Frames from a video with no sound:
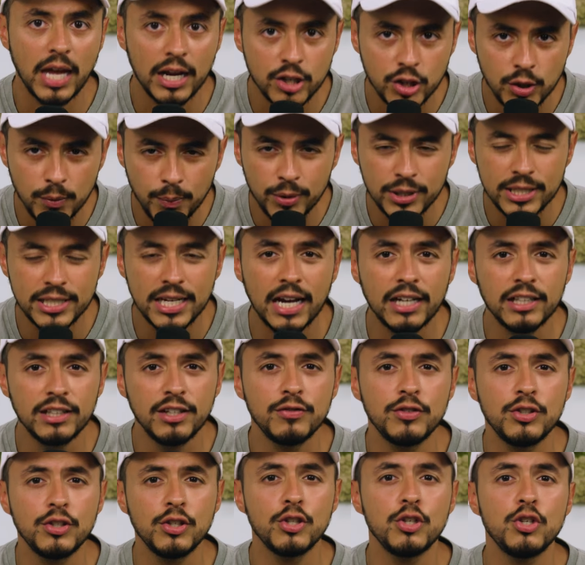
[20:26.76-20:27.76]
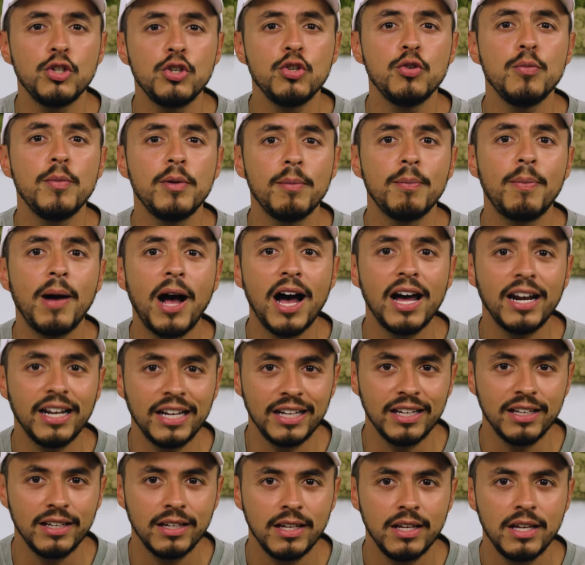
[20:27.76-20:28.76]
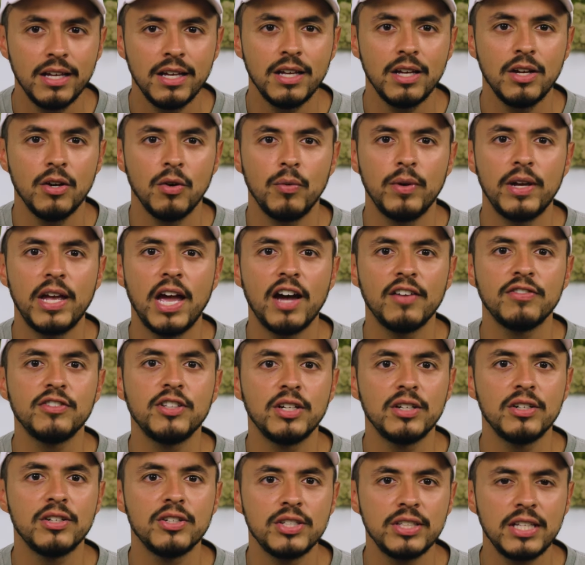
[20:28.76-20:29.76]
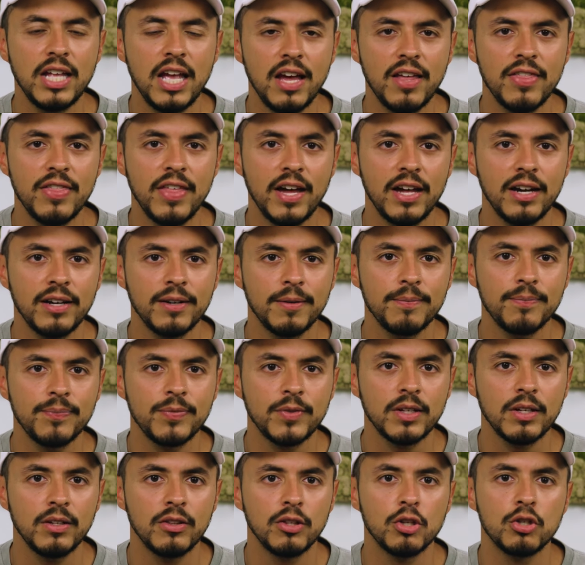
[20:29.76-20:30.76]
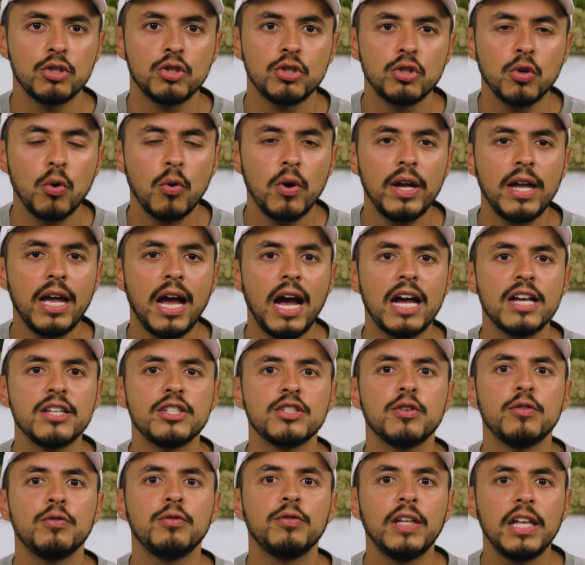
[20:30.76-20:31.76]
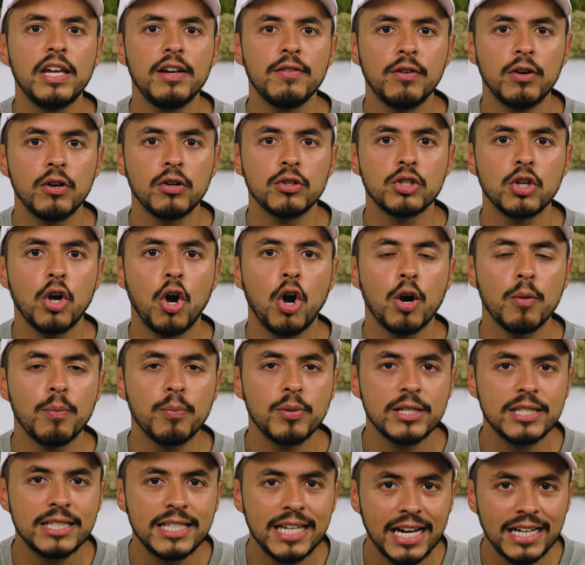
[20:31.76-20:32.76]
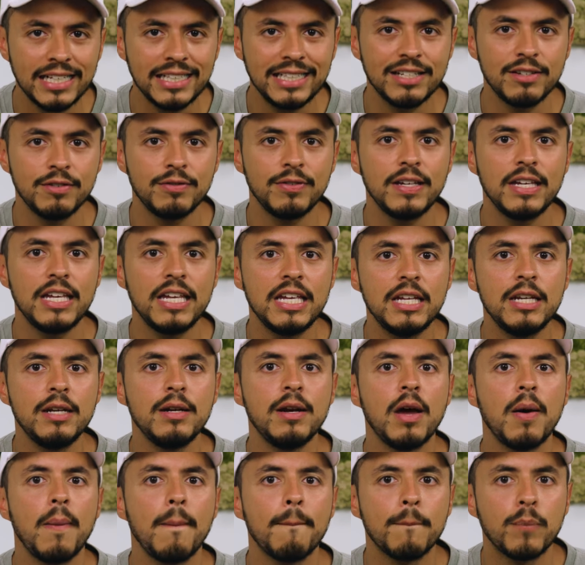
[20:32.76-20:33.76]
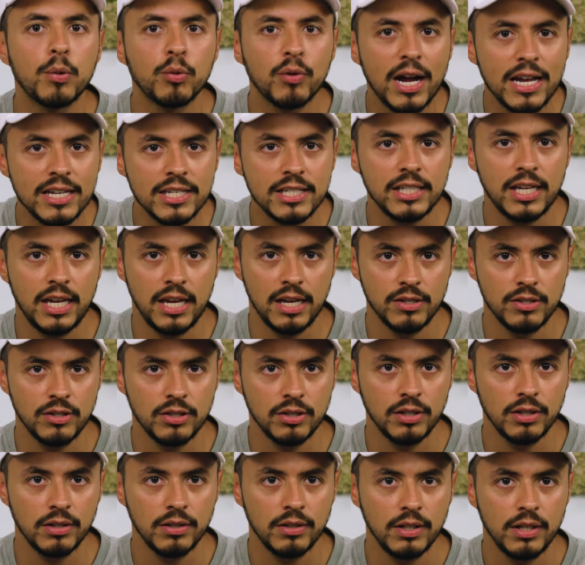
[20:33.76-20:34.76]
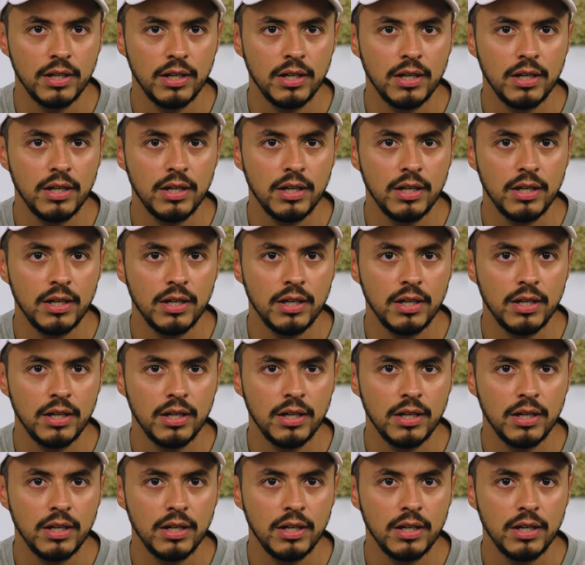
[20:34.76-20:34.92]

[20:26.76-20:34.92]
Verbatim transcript: actually protective to the human body. We have to understand that the soy isoflavones are protective in breast cancer.